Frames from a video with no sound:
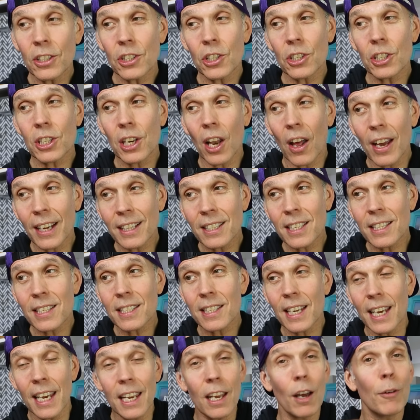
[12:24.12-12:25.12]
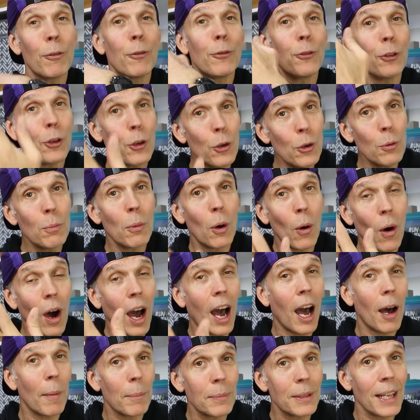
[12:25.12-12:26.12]
have just liked to see a few
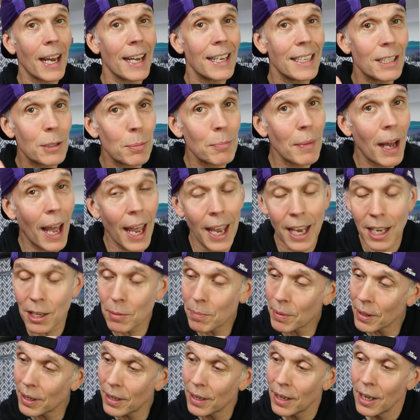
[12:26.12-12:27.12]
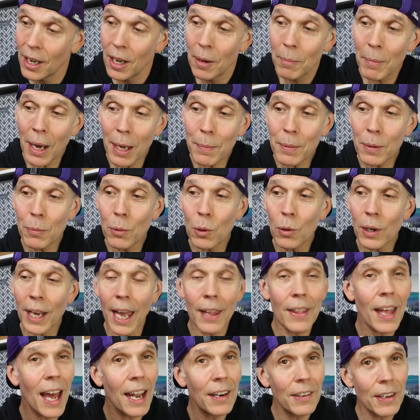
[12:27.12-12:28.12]
more updates made, but maybe we'll
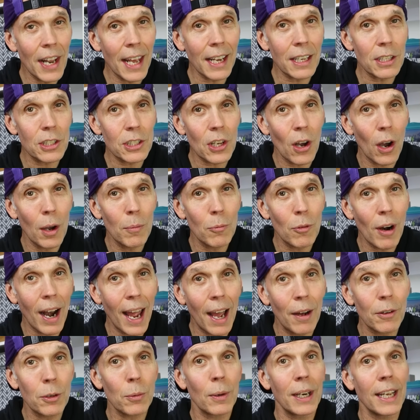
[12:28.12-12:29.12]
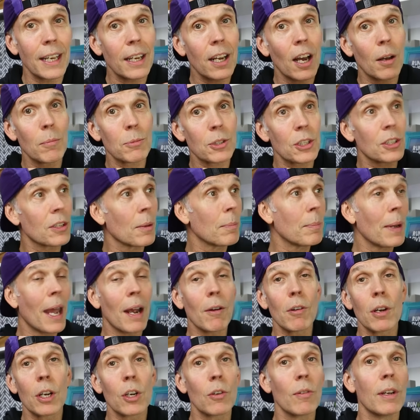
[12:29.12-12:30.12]
get that next time round when it comes to the
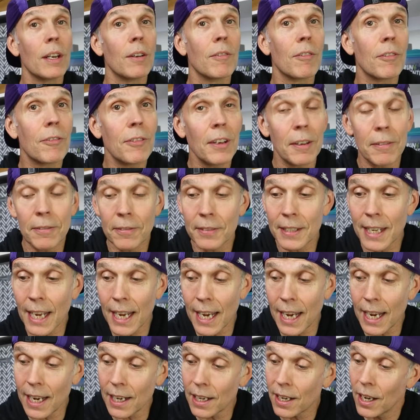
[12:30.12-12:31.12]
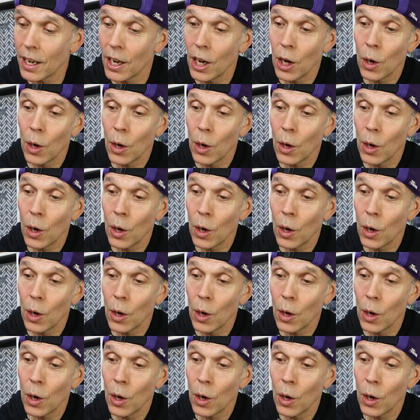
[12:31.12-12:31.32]
Peregrine 15.